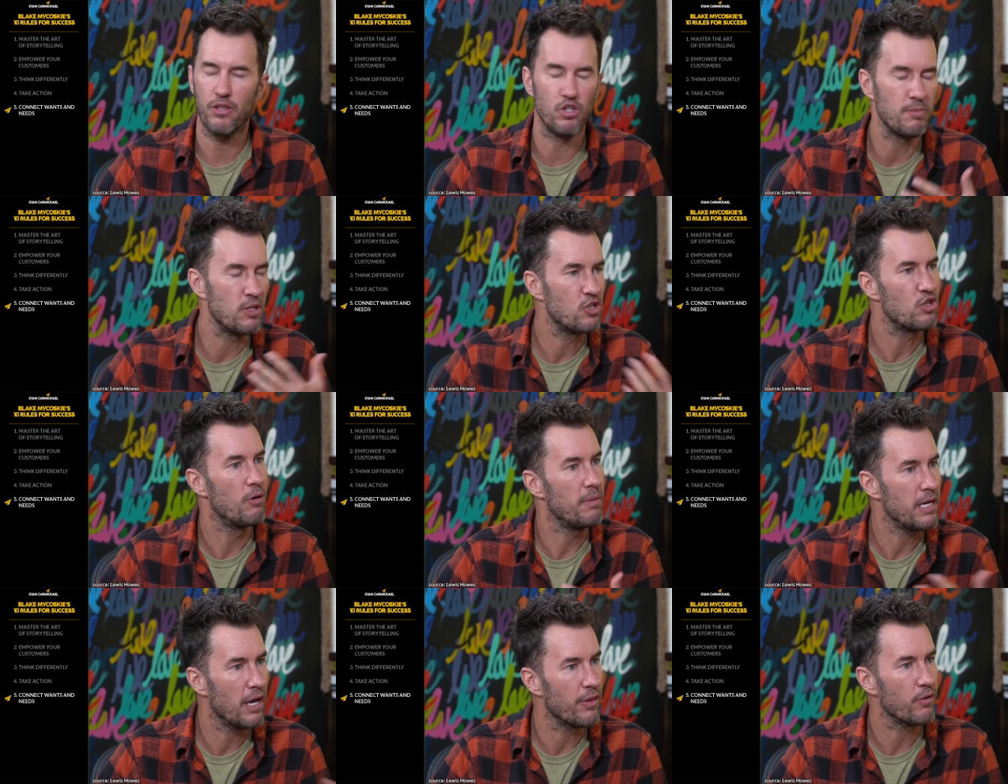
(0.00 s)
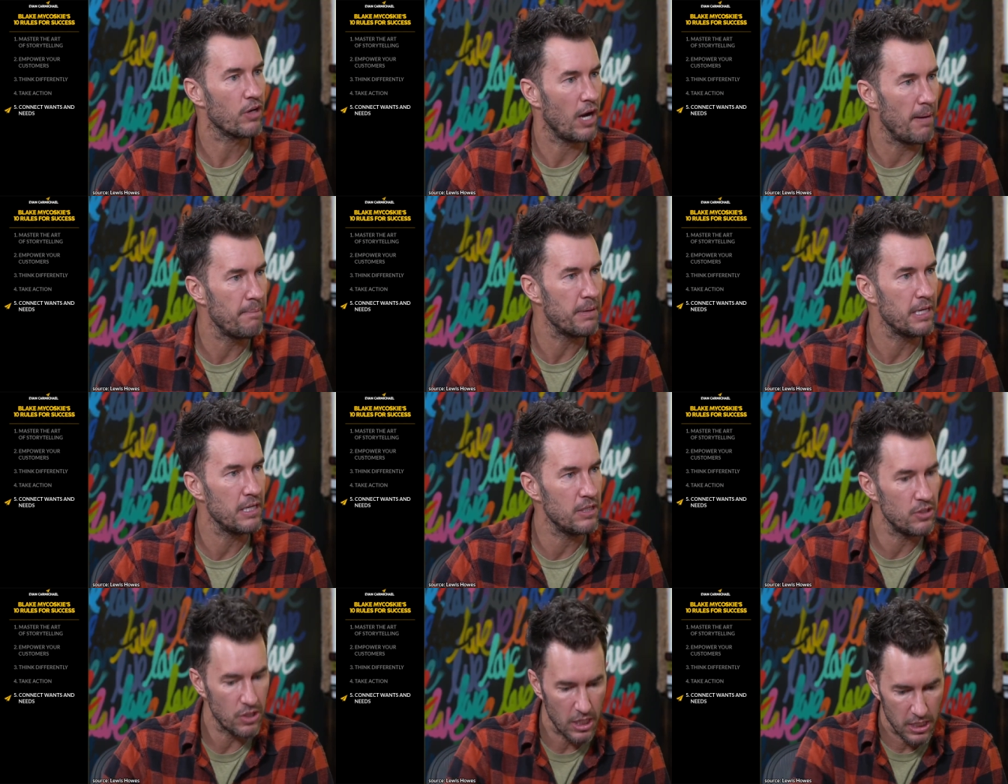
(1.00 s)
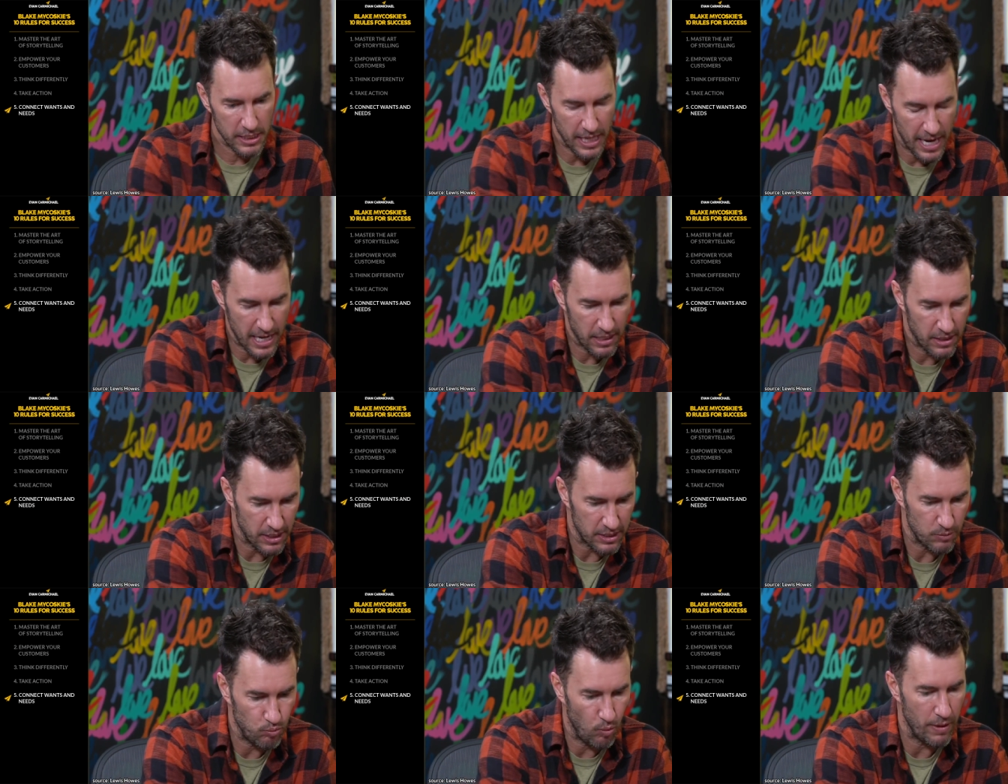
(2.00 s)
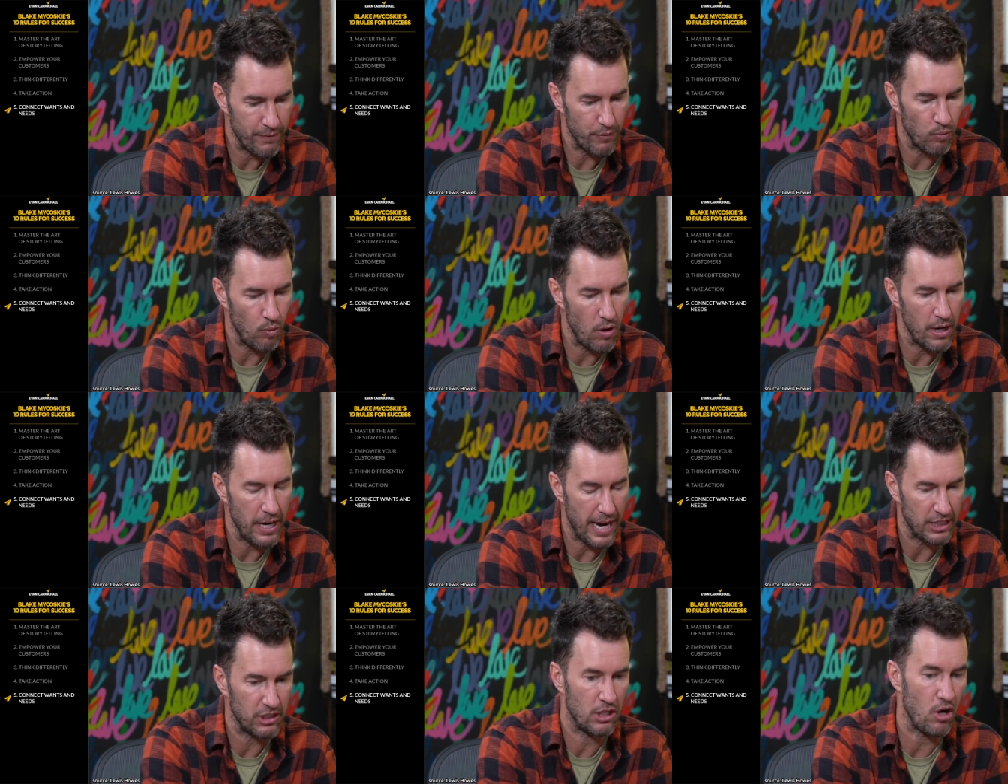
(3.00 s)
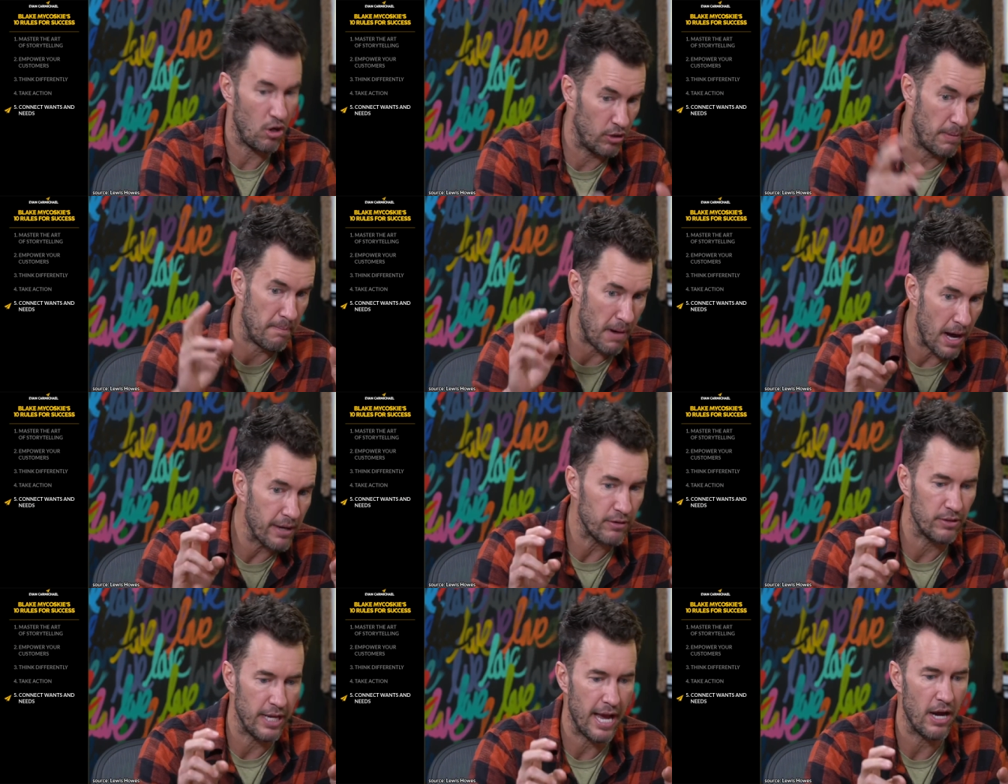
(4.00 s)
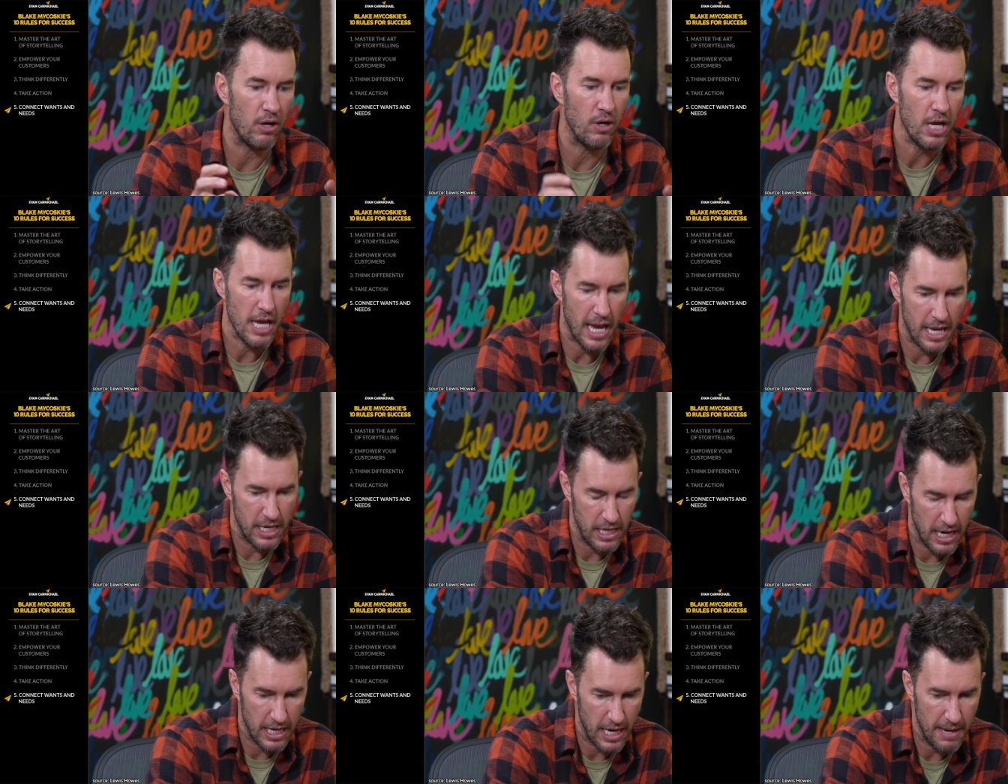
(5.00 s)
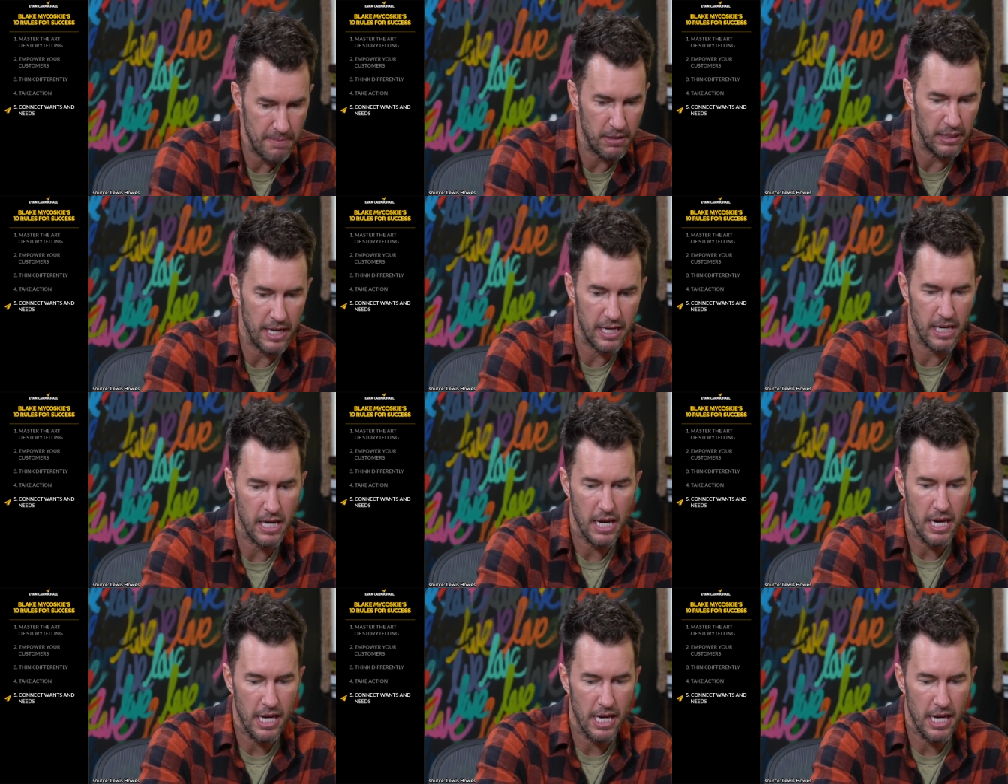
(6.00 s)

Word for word: that there's been so many other companies take this one for one and actually call it a model now and, and emulate it